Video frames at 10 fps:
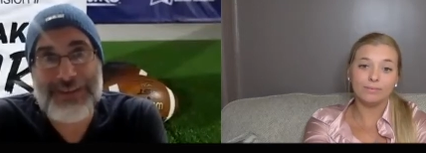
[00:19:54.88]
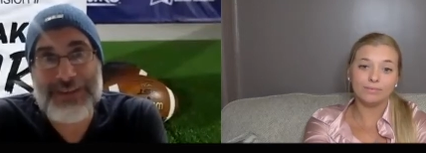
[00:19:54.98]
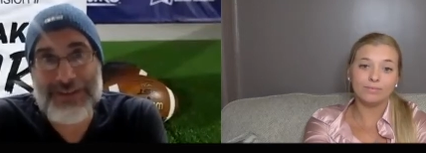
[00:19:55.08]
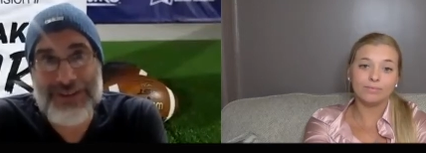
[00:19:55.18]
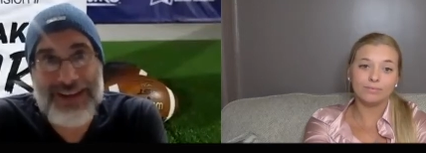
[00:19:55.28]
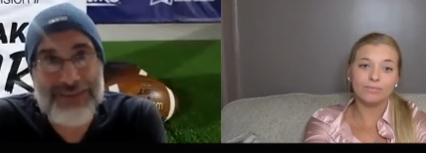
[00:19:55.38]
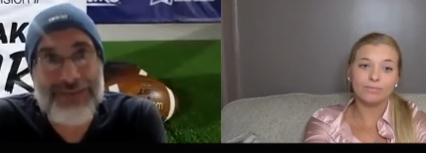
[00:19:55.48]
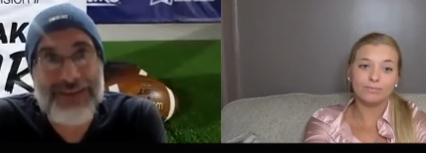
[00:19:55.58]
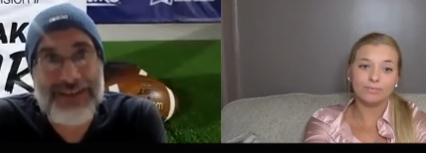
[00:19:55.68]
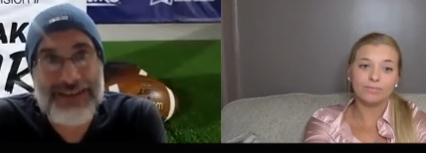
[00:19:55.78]
Speaker 1: they're not ranked.
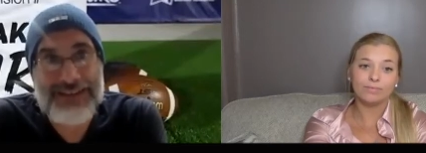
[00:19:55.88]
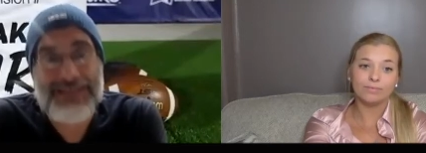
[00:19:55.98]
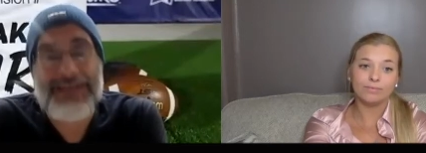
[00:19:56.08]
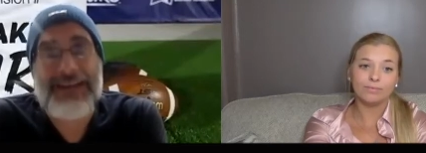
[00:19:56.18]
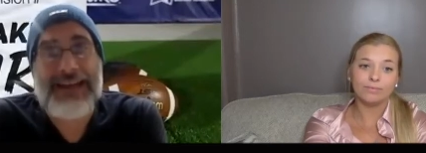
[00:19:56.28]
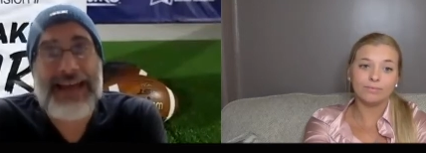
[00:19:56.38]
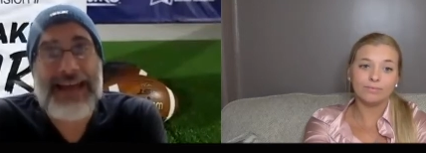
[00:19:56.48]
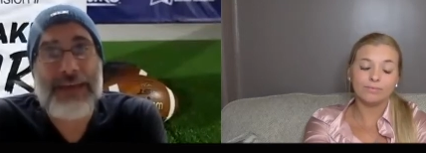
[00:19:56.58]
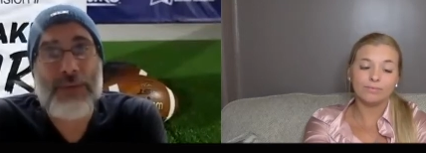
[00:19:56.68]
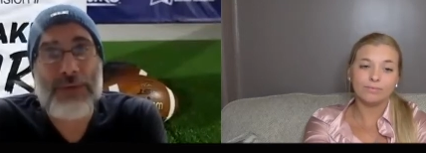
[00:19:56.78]
And
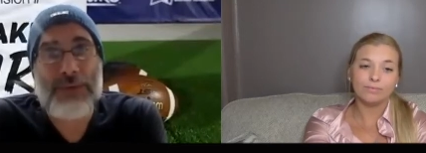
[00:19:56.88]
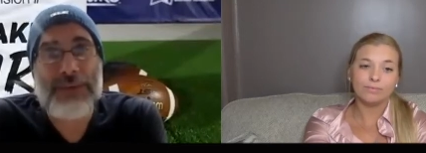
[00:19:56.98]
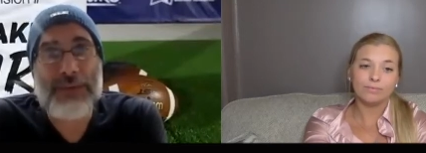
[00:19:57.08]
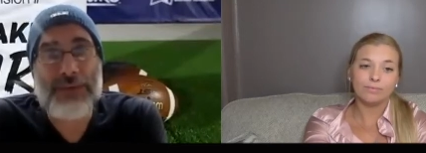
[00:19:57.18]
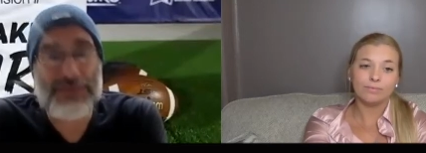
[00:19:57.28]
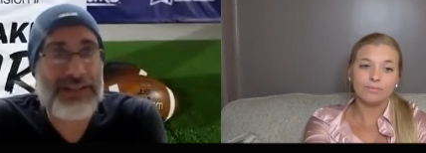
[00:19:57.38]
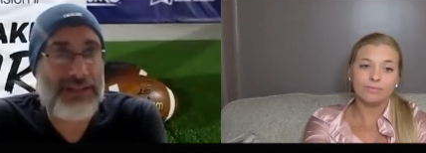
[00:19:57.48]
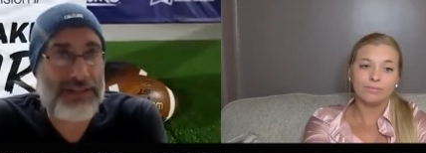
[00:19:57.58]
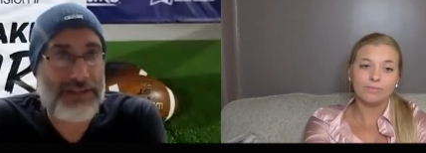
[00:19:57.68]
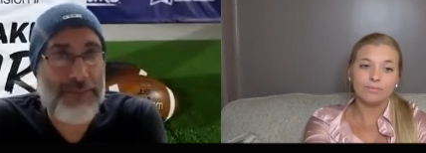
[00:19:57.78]
what they we've seen in the
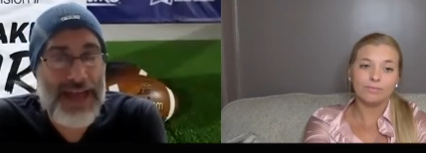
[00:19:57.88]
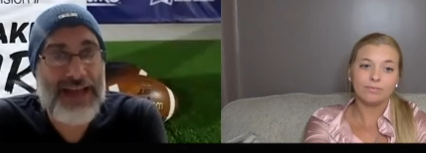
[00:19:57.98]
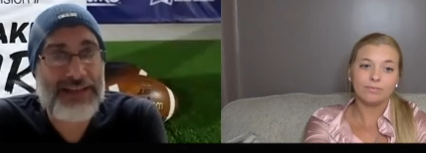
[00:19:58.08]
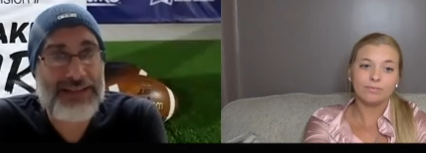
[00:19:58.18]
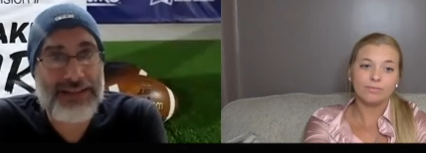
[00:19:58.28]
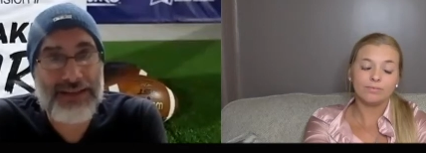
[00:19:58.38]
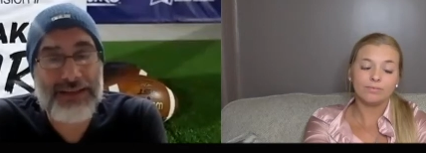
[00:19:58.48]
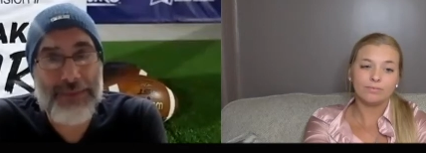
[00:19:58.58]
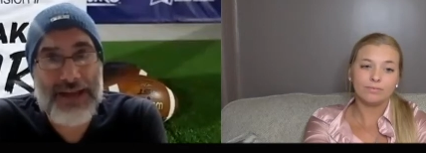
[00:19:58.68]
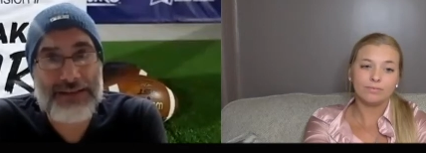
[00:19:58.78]
past, in the
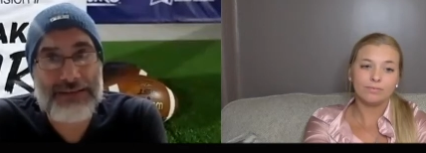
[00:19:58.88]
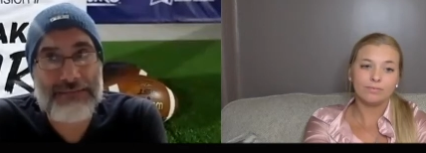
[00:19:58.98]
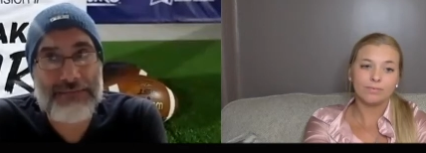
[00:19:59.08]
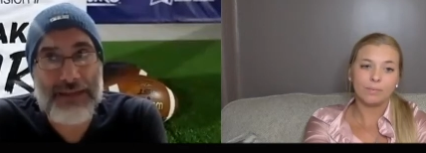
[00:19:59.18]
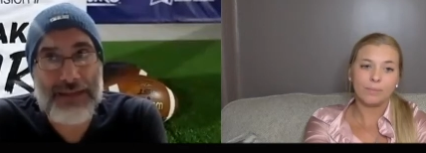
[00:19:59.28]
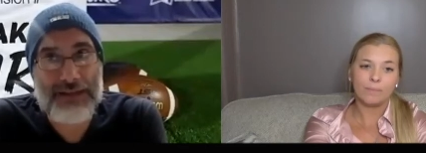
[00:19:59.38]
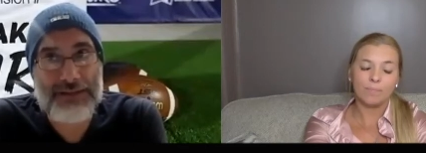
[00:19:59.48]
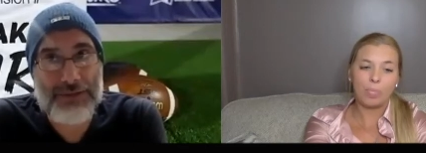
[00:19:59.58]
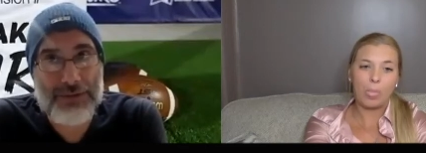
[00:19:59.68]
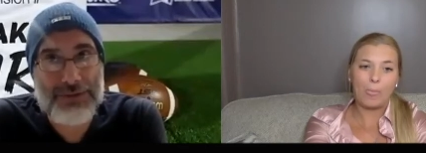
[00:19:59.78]
past, I think it's the two
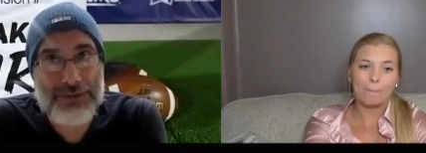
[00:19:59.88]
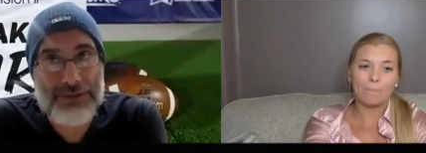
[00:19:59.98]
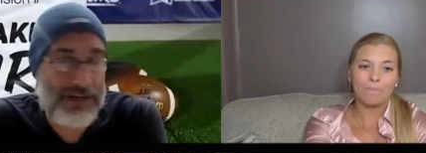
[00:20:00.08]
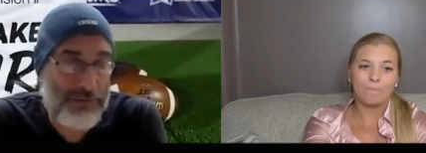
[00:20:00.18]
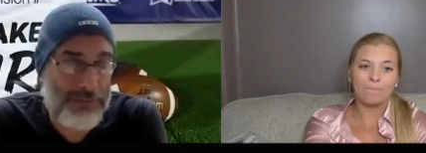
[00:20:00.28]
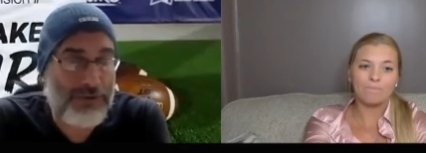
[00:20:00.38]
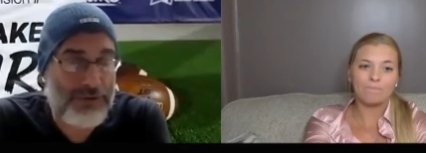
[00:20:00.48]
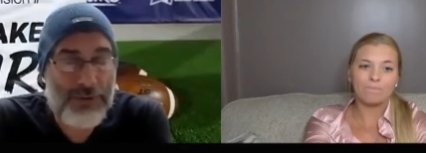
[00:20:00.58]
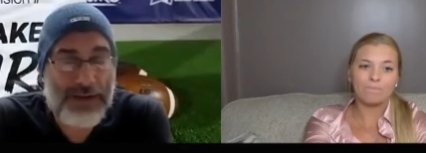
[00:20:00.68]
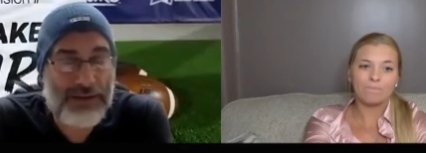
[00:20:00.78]
straight or, or two out of the
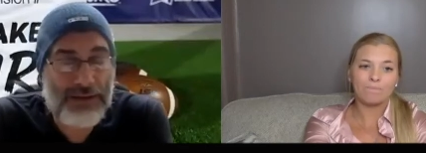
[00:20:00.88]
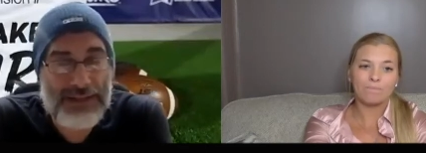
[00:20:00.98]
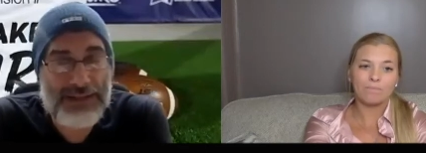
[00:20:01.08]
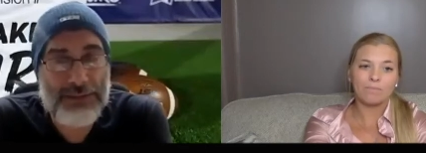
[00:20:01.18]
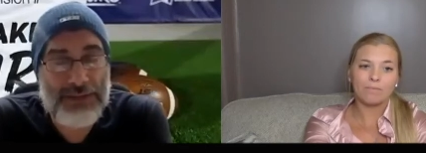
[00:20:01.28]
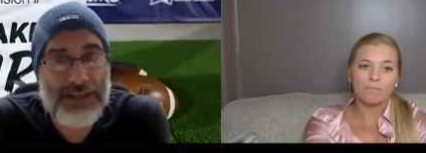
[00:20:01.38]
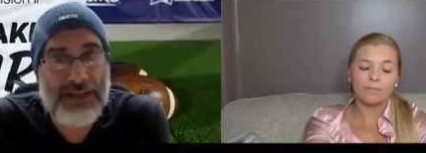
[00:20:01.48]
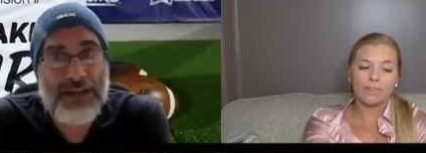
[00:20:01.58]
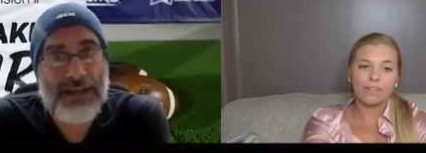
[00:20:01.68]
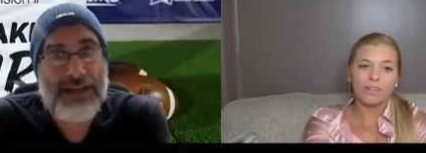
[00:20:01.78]
last three,
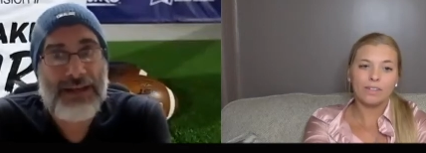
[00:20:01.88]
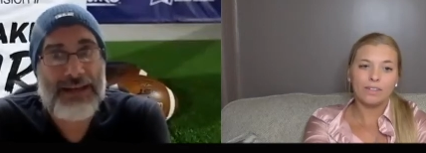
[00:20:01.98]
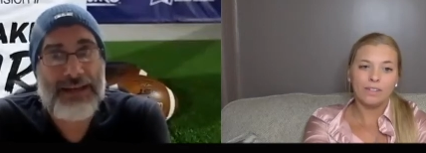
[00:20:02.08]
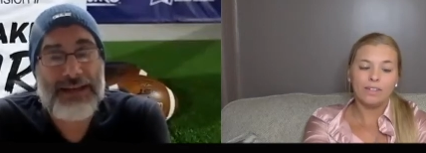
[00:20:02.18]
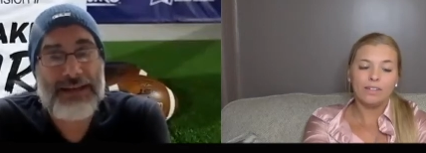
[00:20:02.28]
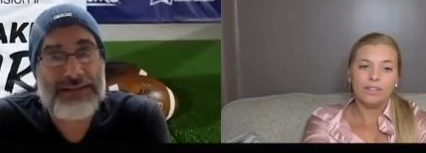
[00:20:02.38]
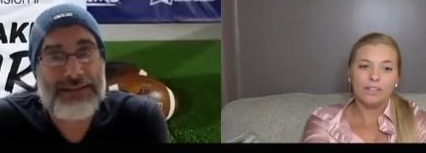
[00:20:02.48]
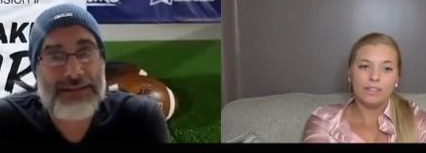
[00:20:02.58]
is